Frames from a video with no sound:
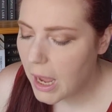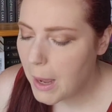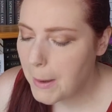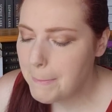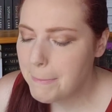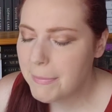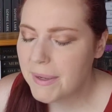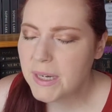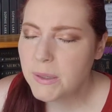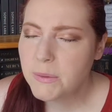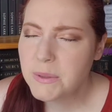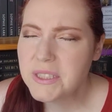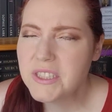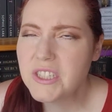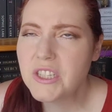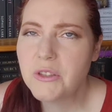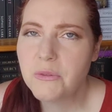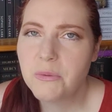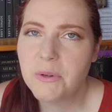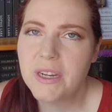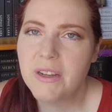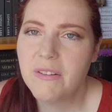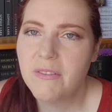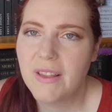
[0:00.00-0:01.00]
um, but it was
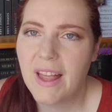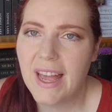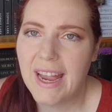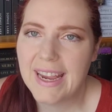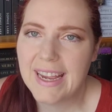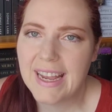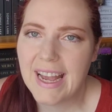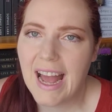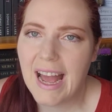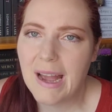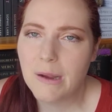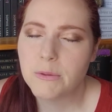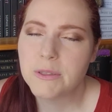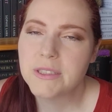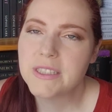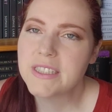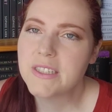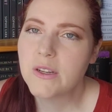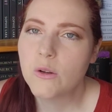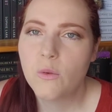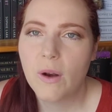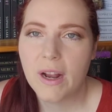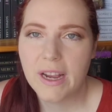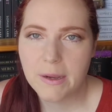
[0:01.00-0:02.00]
a three of like, I would
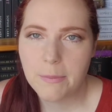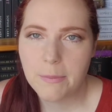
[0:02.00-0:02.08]
still